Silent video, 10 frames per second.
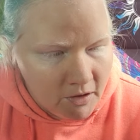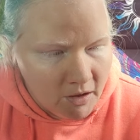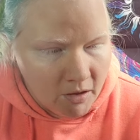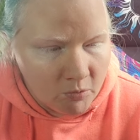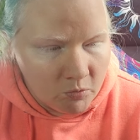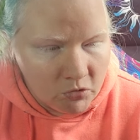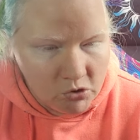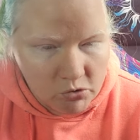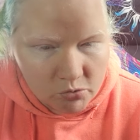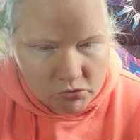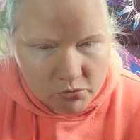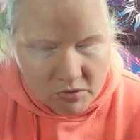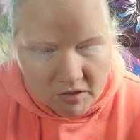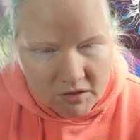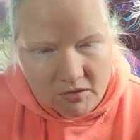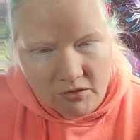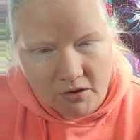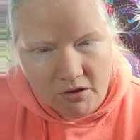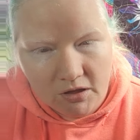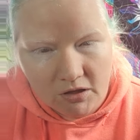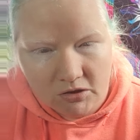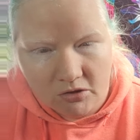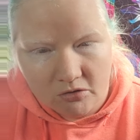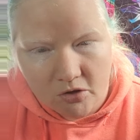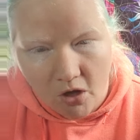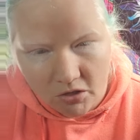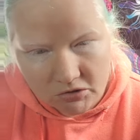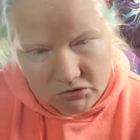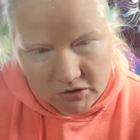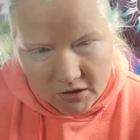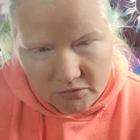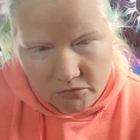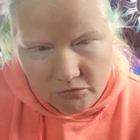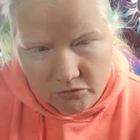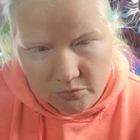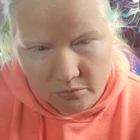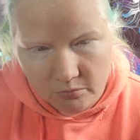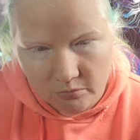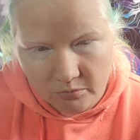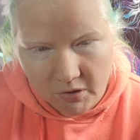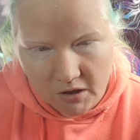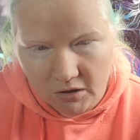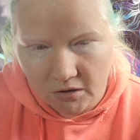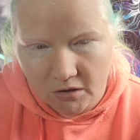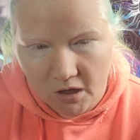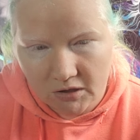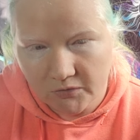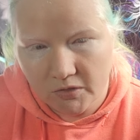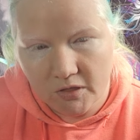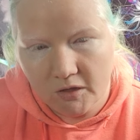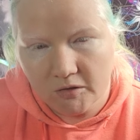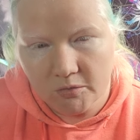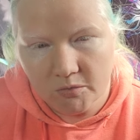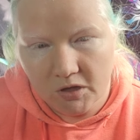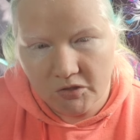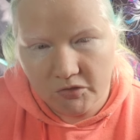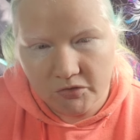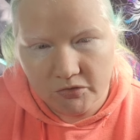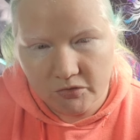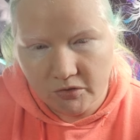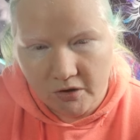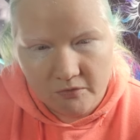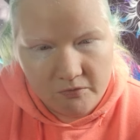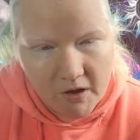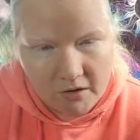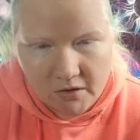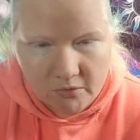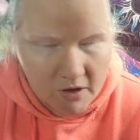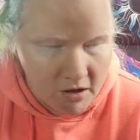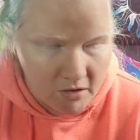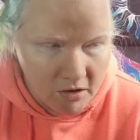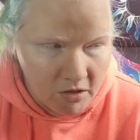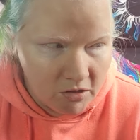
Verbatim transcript: Um, usually they're in college towns, but not even then. It's They're very rare.